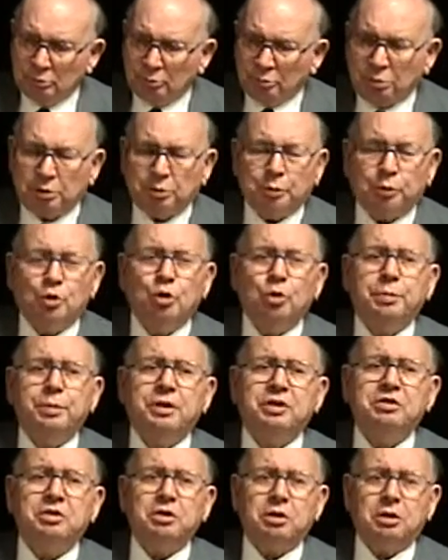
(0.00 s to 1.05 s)
but I'm too
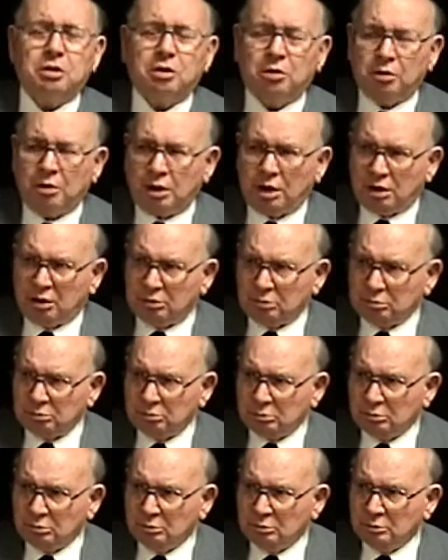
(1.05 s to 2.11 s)
busy to go now."
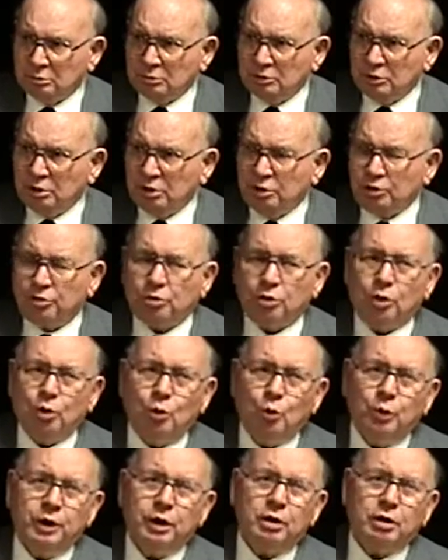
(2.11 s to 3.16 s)
So a
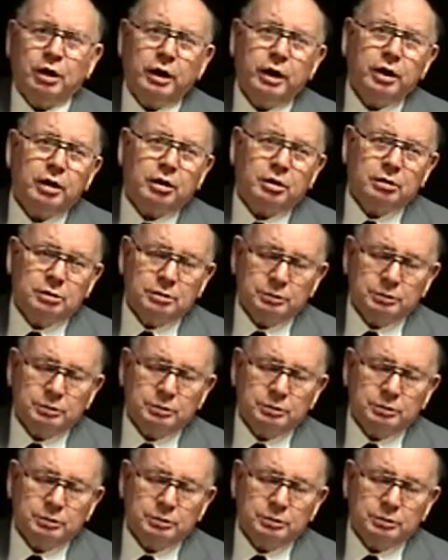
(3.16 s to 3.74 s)
week later,